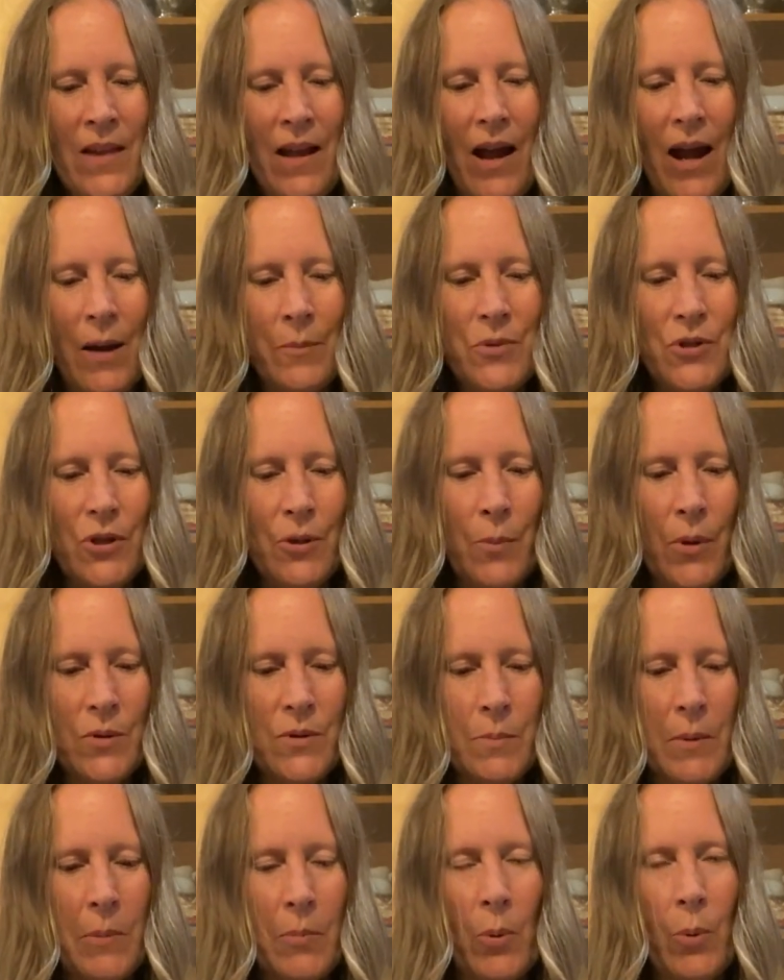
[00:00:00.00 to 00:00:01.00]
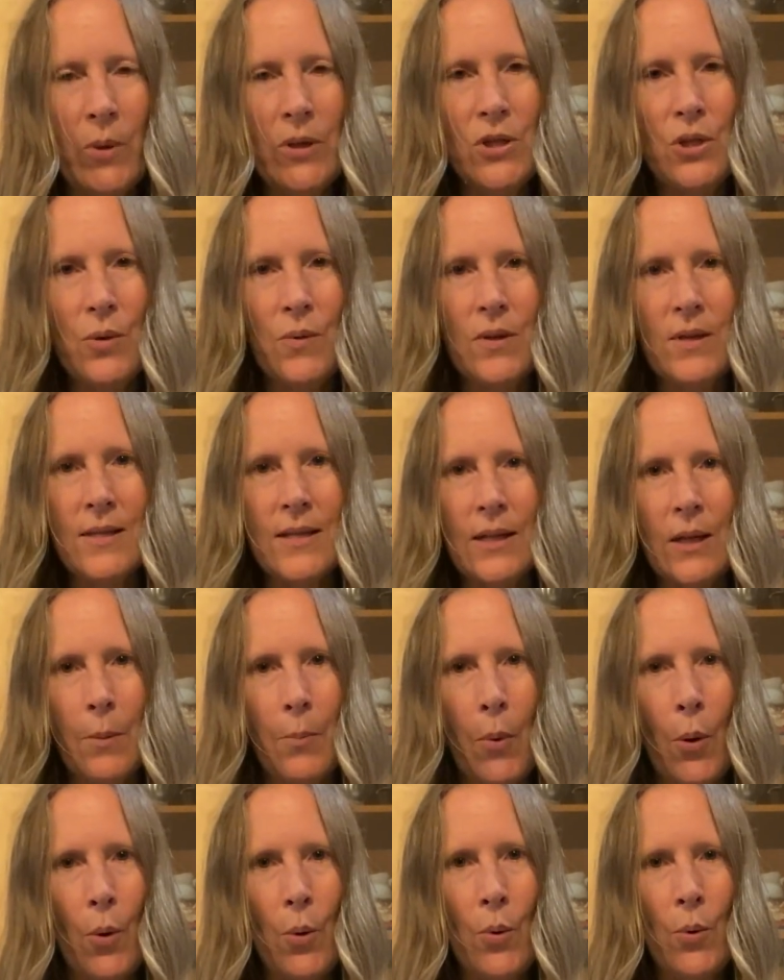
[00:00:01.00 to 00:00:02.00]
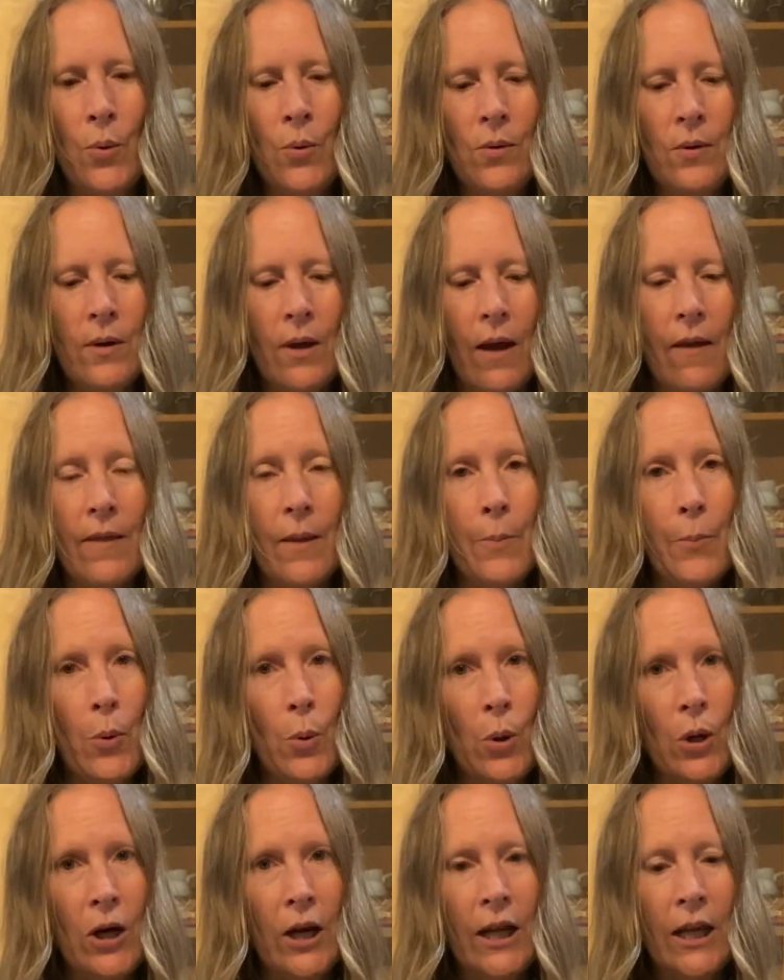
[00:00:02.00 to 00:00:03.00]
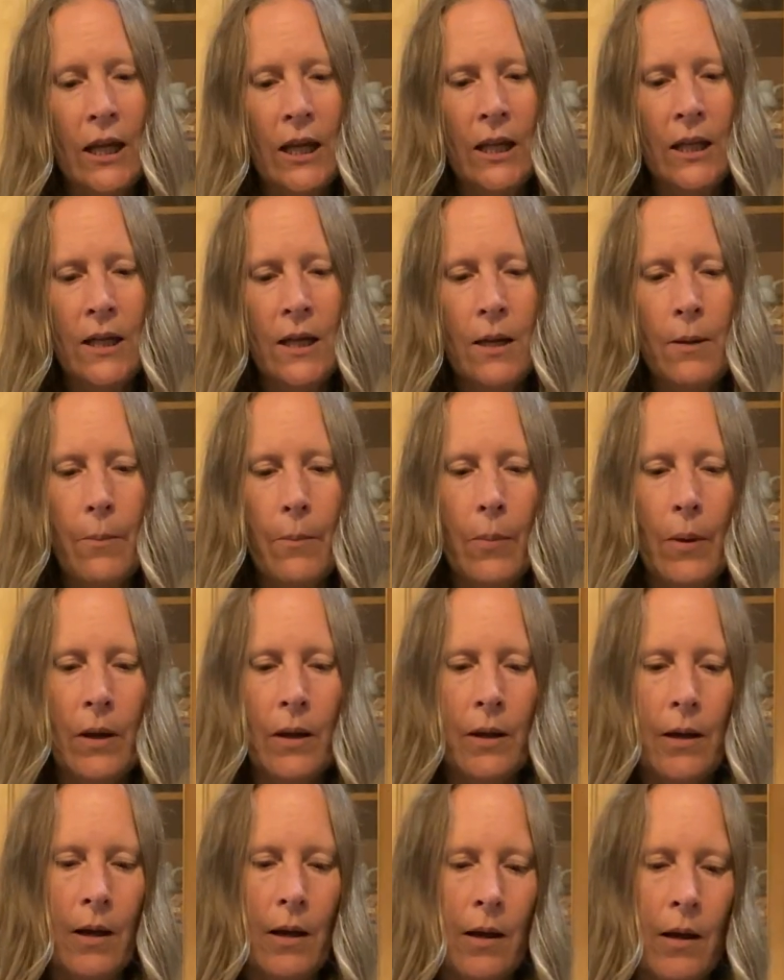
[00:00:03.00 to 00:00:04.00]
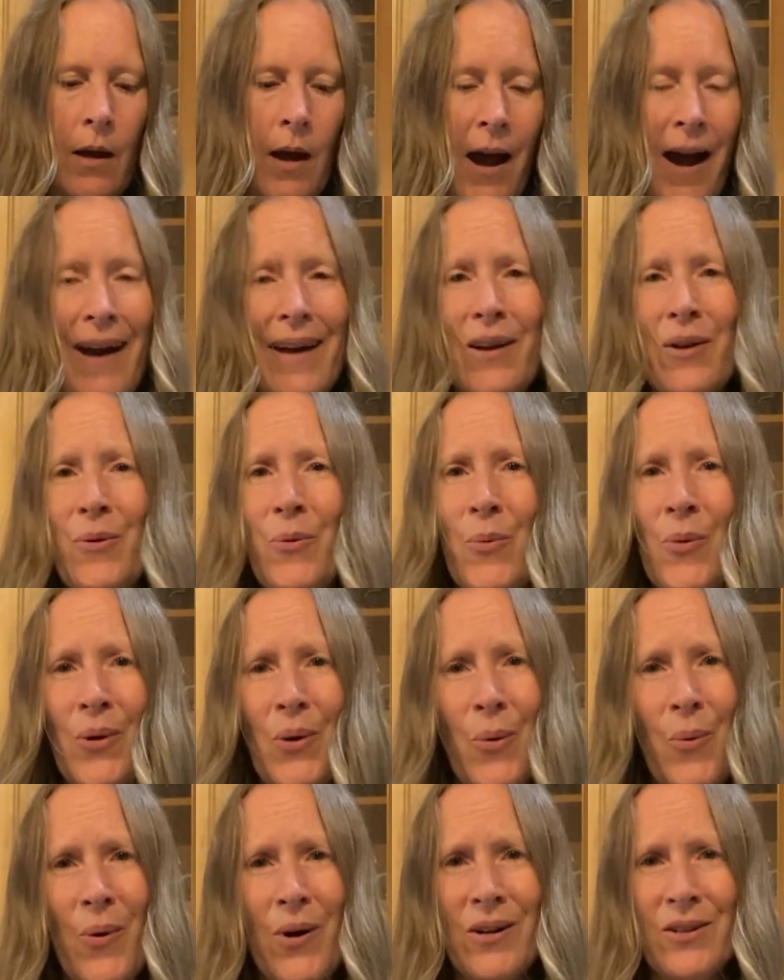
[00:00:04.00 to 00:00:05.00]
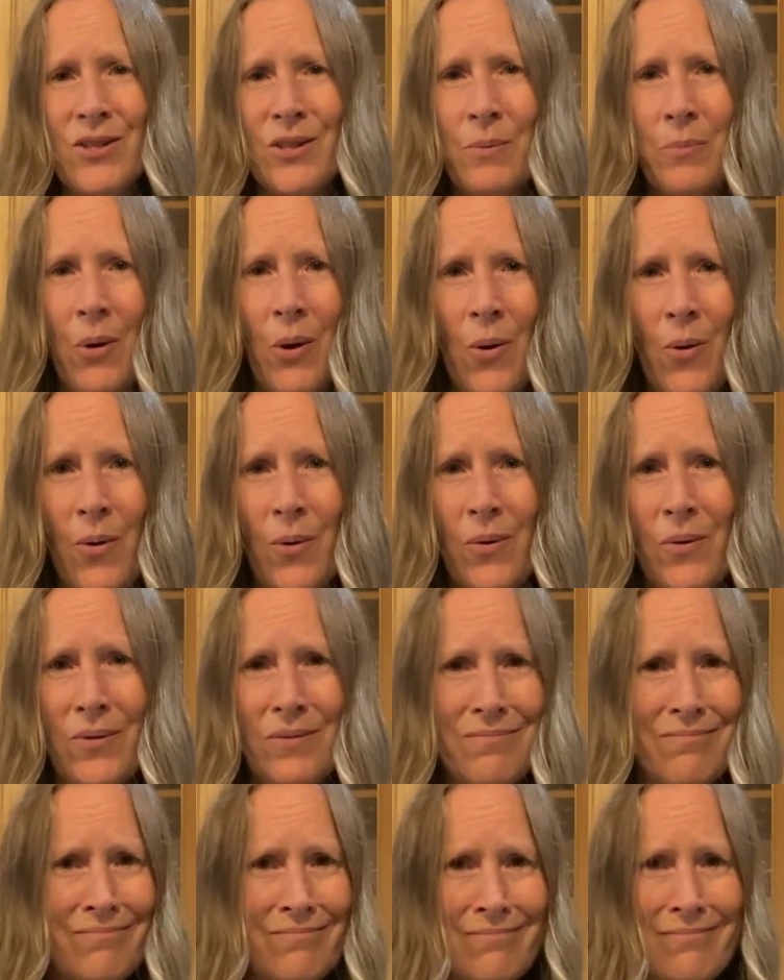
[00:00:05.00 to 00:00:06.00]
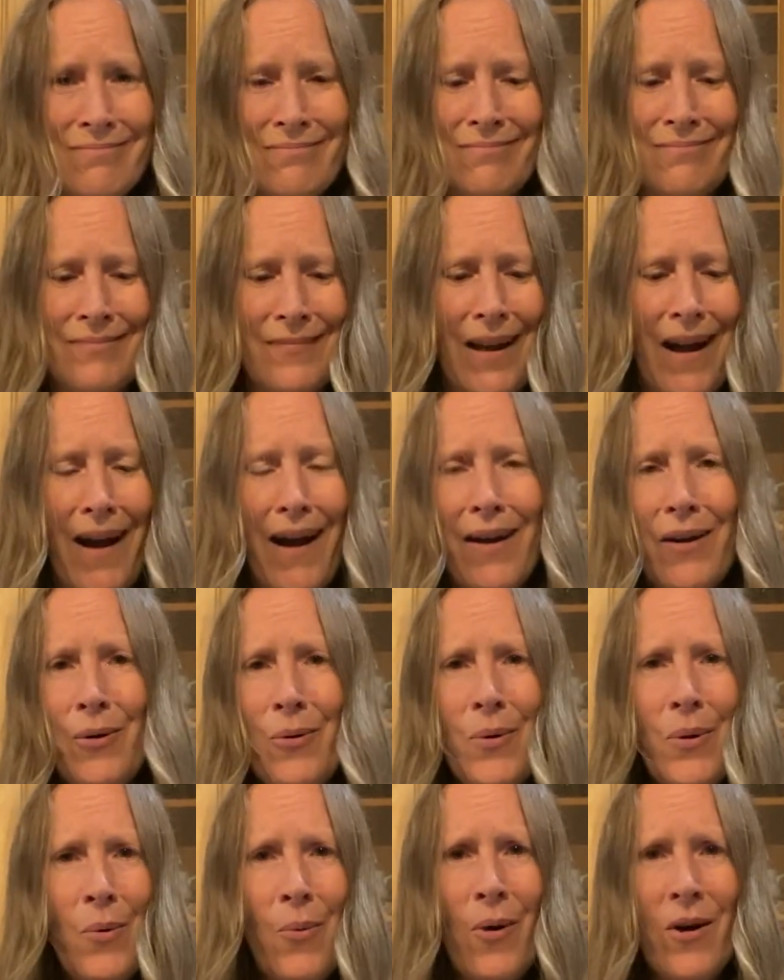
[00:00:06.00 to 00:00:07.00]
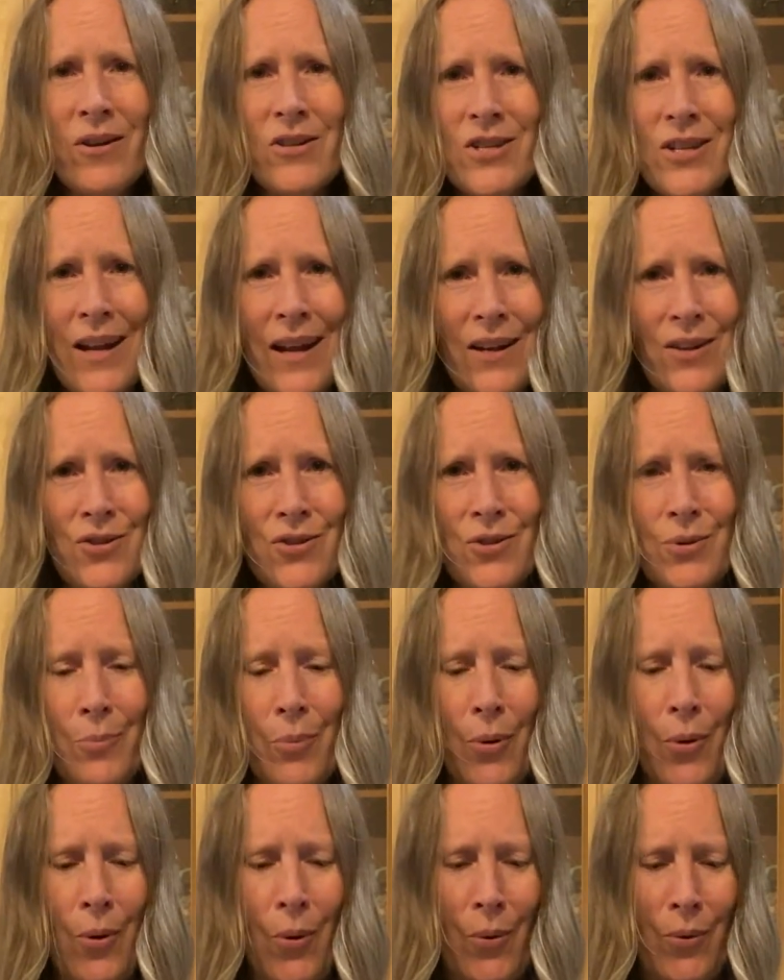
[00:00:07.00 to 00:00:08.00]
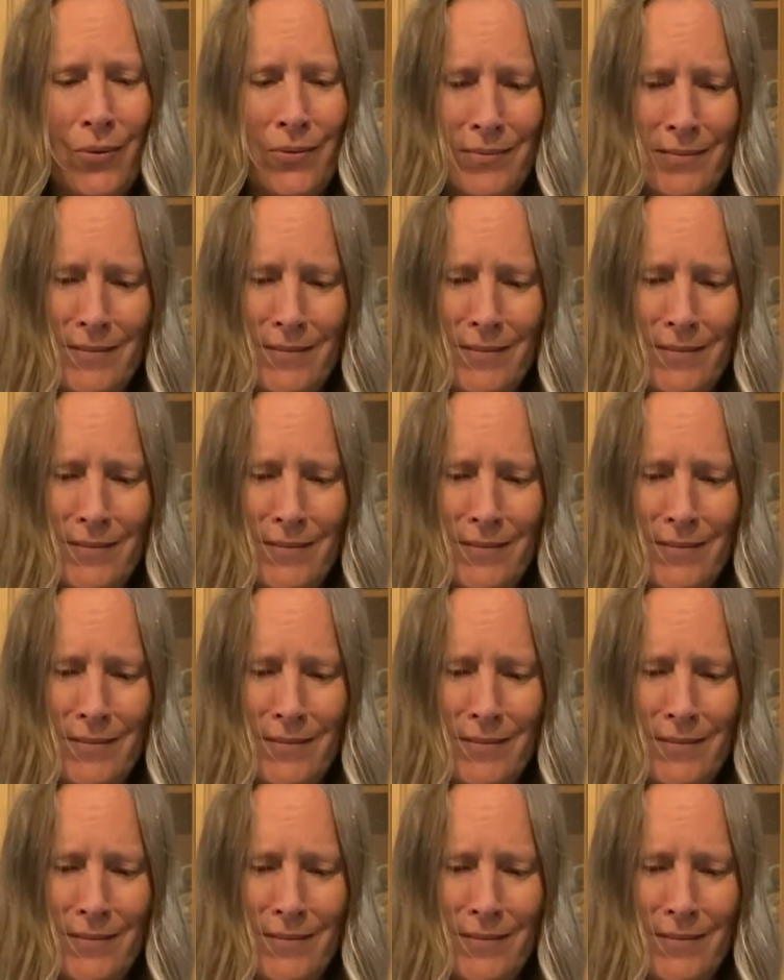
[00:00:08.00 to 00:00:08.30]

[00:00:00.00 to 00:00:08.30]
I'm sure most people would do this in a bowl and then pour it in, but I don't want to wash a bowl. I don't want to wash an extra bowl.